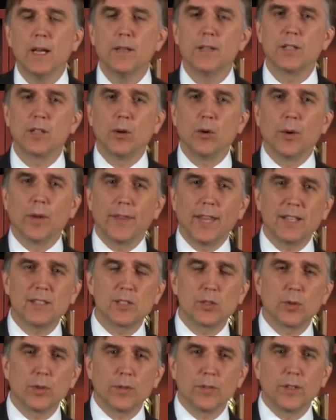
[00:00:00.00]
So that's
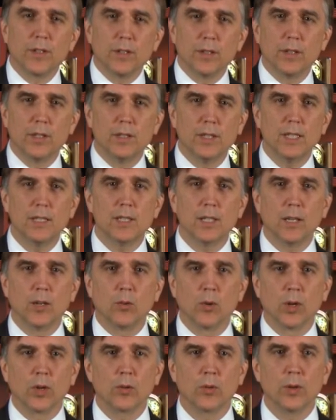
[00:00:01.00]
sort of the detail
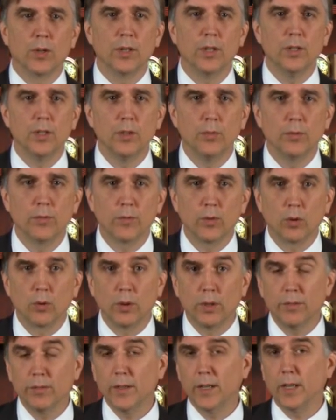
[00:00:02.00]
work we're going to do before
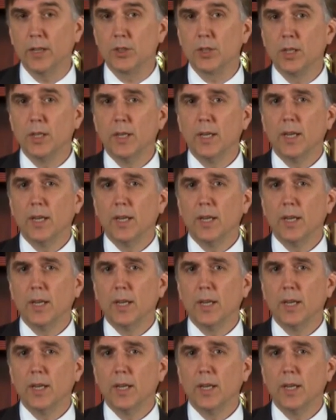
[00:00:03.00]
we finish.